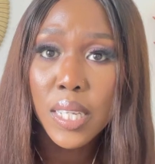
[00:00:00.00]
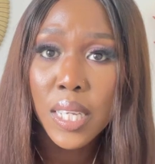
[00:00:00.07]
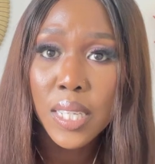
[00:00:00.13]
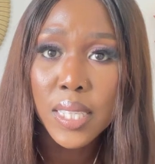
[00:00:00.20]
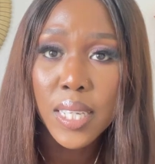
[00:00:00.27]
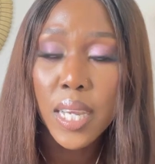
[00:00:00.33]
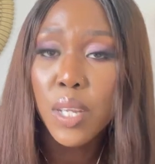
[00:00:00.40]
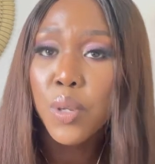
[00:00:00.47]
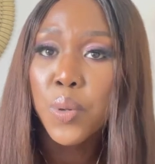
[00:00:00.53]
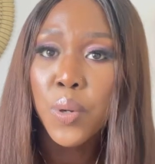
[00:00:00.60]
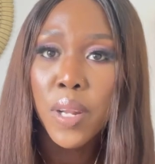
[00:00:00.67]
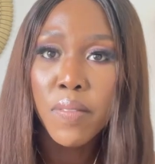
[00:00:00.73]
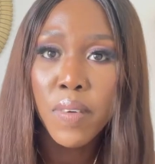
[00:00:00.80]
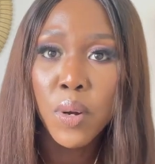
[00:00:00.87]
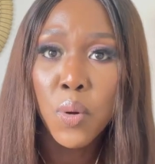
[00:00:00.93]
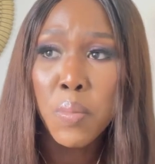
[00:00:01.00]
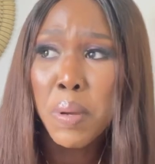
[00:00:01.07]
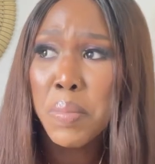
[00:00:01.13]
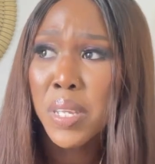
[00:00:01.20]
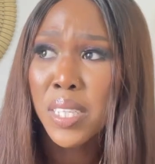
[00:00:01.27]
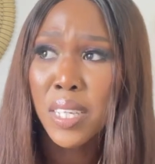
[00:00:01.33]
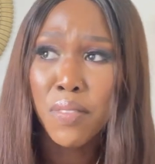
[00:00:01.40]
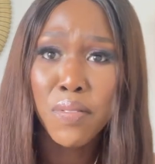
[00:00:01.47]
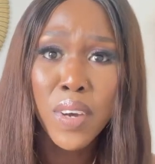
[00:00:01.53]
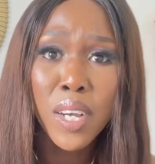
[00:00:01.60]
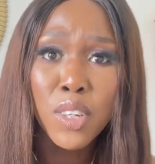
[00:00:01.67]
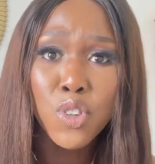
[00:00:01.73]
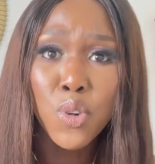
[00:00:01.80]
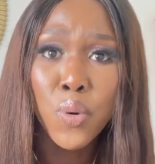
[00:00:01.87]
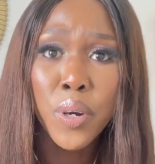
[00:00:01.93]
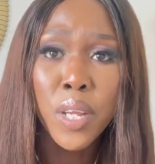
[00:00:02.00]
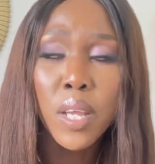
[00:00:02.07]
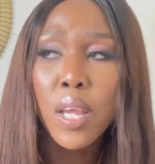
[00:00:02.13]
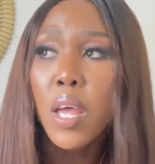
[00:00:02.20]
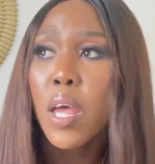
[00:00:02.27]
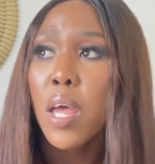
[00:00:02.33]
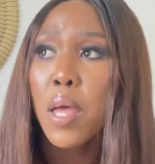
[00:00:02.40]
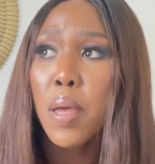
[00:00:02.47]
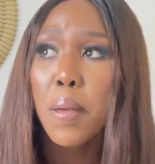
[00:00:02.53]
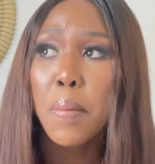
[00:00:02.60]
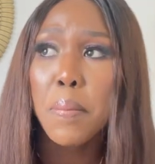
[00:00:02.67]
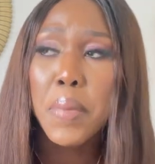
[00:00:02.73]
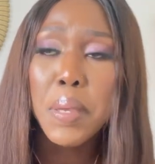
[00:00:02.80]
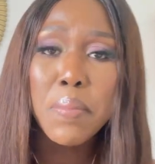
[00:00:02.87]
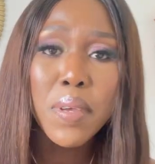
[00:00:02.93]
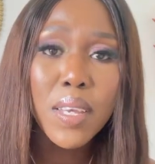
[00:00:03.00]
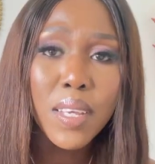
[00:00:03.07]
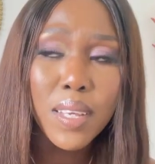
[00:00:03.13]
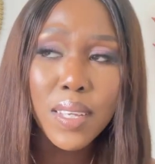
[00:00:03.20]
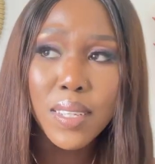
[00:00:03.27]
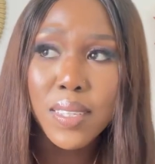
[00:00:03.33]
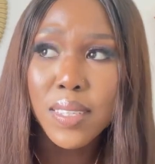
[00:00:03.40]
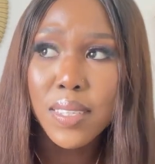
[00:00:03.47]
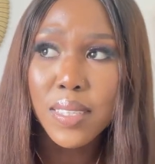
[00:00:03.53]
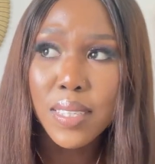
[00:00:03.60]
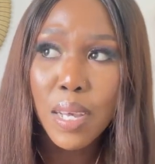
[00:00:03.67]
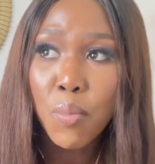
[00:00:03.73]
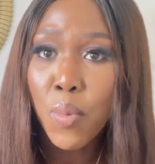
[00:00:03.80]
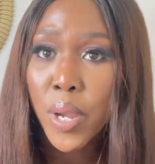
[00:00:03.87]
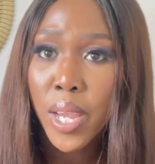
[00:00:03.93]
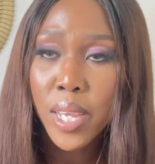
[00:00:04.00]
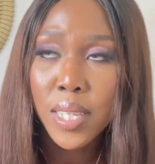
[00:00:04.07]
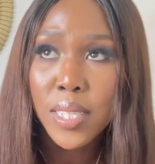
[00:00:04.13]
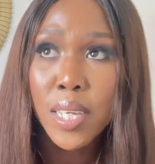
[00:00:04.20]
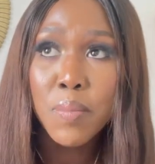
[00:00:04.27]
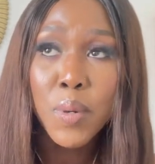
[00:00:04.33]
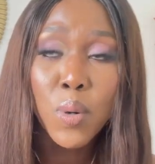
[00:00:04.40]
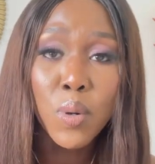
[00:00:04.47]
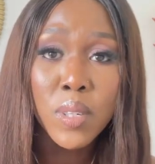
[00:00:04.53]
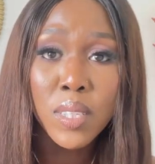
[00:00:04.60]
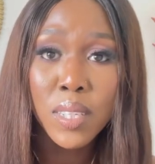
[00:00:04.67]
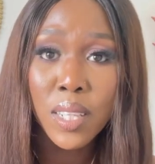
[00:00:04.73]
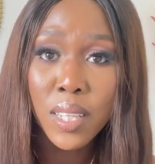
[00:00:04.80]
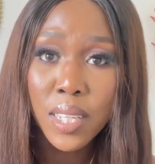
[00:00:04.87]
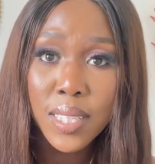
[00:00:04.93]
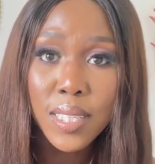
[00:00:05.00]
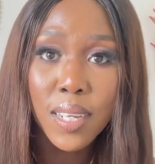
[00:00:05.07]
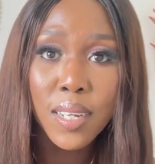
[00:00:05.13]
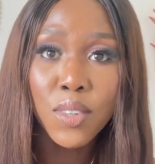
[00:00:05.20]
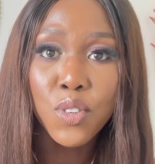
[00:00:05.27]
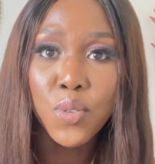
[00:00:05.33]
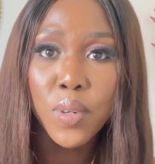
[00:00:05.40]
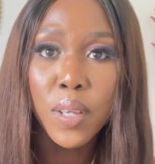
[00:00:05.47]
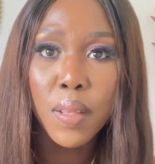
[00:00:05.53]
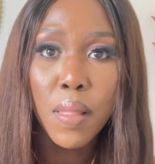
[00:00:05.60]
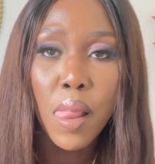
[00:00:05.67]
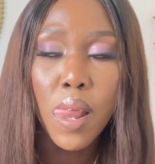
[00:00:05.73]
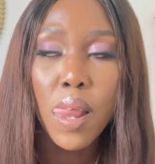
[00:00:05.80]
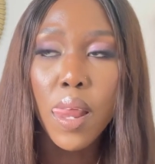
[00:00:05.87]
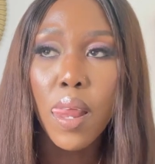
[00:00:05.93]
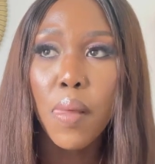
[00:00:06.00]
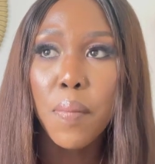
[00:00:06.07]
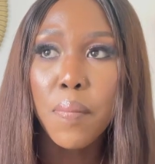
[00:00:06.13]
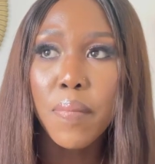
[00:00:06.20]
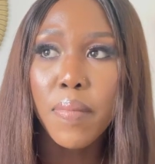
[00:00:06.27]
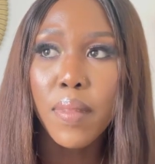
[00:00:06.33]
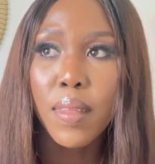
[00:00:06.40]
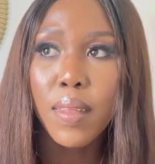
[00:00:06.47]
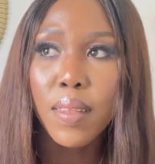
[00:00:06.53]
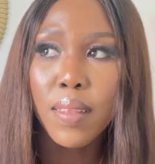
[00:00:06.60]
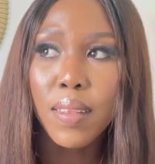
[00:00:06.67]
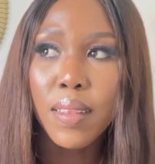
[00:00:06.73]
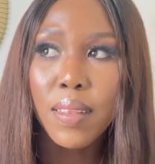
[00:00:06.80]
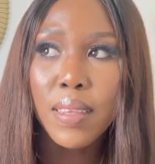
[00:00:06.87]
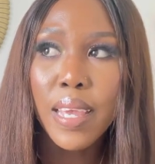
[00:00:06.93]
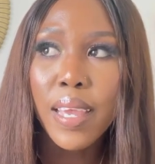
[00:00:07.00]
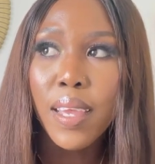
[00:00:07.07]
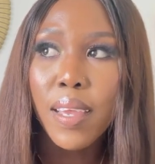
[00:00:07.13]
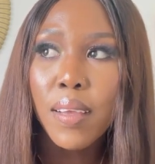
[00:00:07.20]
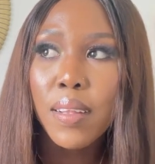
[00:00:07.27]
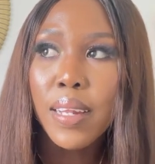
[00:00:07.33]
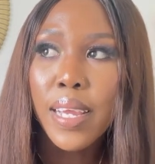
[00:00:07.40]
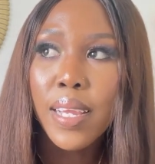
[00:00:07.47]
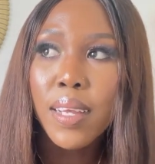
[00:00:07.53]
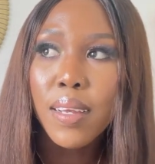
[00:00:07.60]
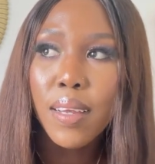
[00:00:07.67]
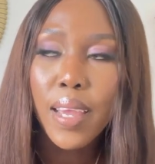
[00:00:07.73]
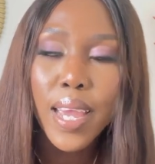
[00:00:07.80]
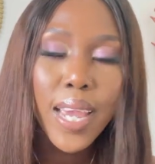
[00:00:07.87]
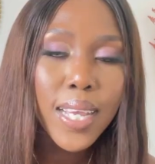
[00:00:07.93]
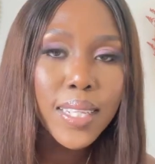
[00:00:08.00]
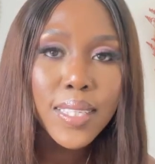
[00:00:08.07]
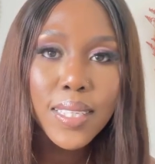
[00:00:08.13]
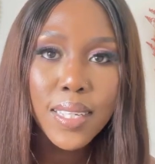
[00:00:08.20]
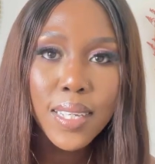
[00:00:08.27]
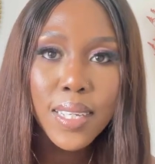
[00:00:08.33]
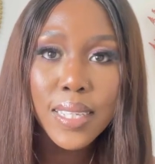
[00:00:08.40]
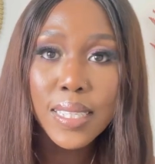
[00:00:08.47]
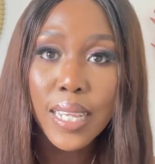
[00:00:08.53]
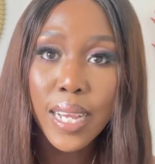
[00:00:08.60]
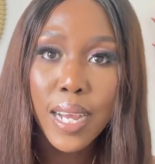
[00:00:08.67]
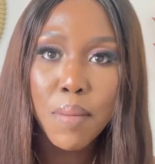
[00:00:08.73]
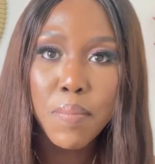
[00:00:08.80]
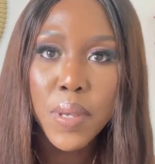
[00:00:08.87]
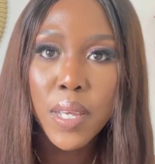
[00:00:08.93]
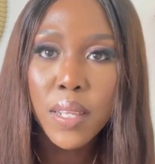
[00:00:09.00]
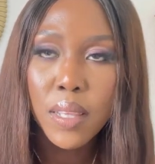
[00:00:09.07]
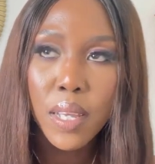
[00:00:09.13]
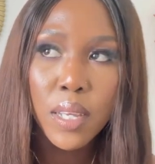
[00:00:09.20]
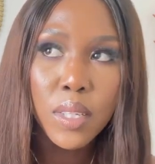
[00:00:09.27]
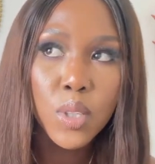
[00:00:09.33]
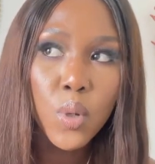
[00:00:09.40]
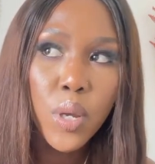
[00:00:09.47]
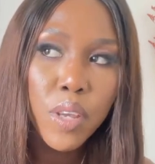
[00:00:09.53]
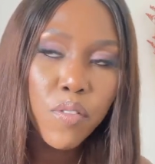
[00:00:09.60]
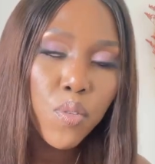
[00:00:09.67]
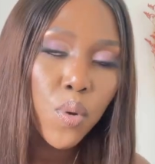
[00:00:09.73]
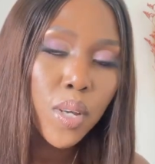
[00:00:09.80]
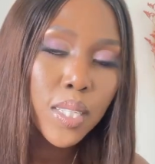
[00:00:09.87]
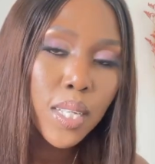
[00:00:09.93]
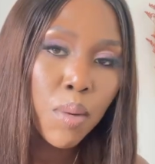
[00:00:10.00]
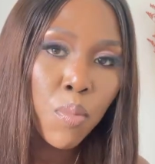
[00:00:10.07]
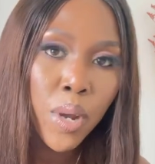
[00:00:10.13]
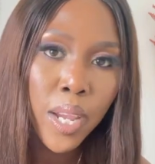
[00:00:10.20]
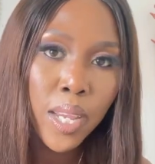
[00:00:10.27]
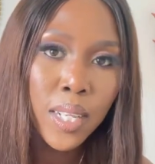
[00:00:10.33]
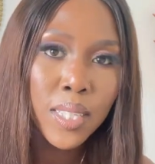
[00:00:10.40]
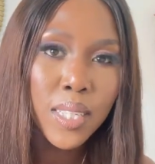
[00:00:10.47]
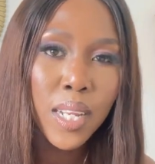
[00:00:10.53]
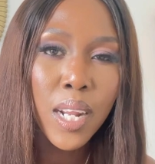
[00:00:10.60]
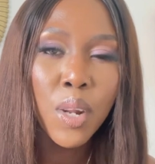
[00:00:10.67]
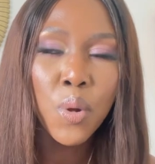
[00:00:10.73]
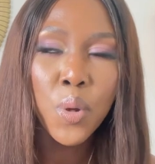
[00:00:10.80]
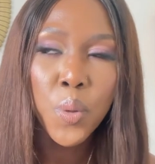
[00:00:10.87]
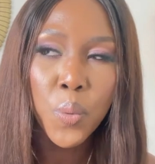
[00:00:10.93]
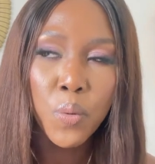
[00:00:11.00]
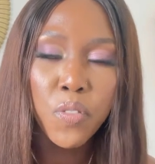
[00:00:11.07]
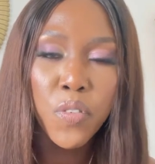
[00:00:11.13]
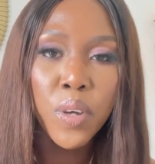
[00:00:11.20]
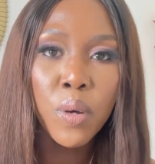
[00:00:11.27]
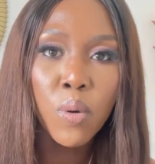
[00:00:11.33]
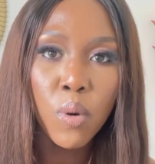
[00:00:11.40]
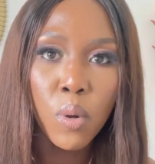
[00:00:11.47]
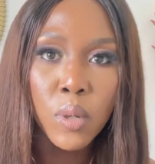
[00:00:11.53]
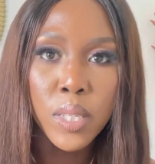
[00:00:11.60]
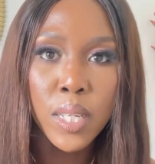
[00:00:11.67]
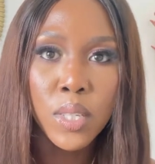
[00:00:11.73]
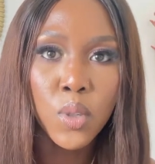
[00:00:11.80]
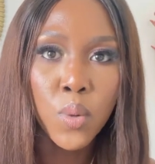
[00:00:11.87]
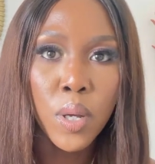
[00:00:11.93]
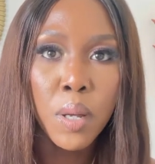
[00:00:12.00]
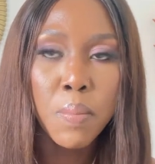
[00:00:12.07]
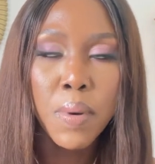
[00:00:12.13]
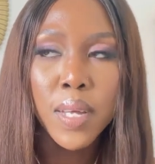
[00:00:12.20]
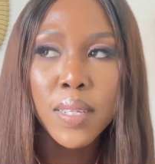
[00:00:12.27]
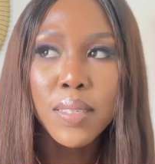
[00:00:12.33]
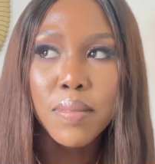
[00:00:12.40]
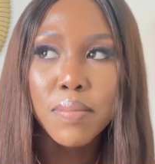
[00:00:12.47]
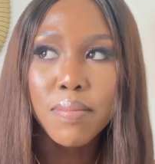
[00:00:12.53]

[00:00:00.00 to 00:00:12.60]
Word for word: inside you never know maybe it's a factory maybe it's somewhere inside because in this country they like AC is like a big thing. So if you are somewhere inside, I know you will feel cold as well, but